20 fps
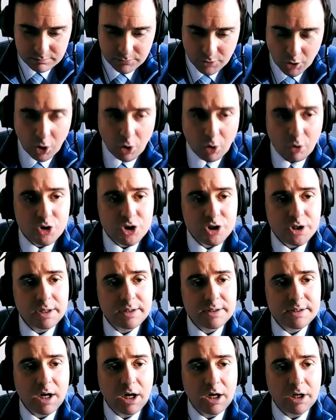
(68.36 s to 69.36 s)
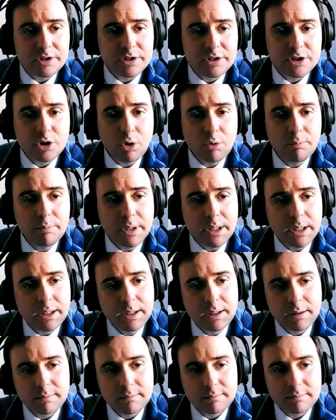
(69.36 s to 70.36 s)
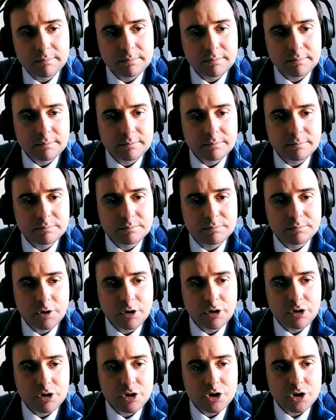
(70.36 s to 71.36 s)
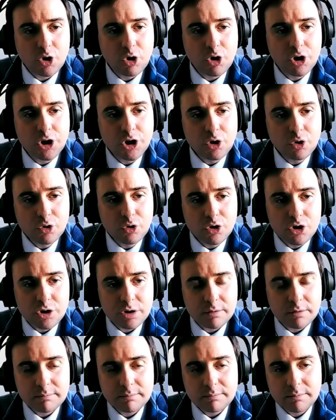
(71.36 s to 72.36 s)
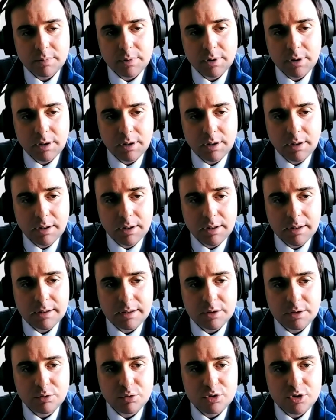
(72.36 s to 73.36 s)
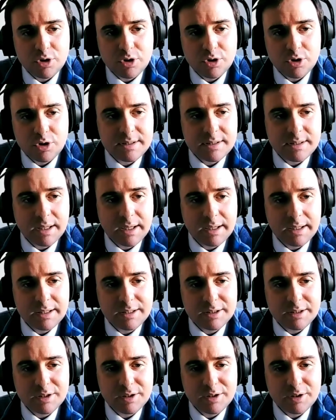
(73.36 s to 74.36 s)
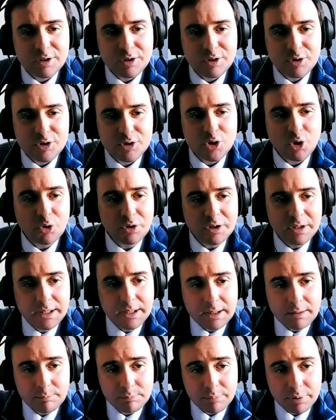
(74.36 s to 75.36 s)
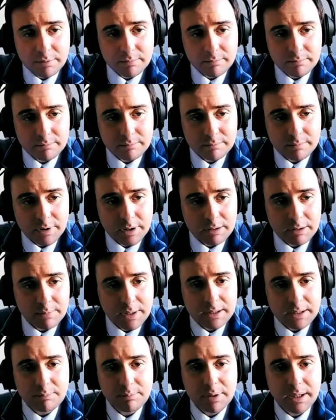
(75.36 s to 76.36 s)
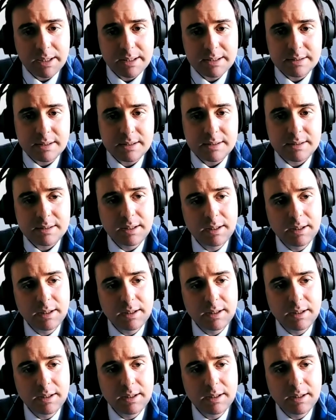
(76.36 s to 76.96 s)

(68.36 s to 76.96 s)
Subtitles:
Oceans are so big, so huge, and to some extent so deep in many places.